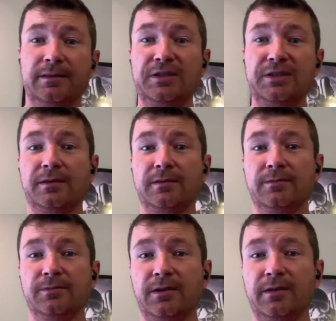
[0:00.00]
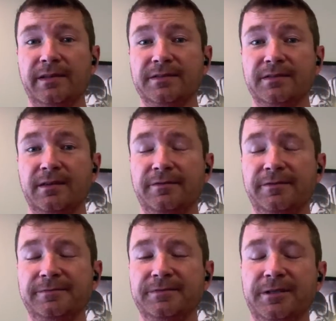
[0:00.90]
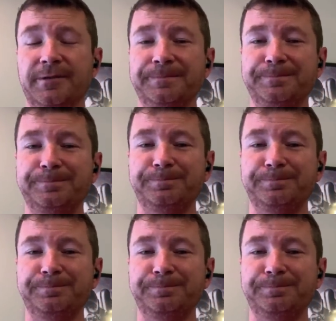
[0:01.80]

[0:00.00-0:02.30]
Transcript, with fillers: year with all that stuff, so...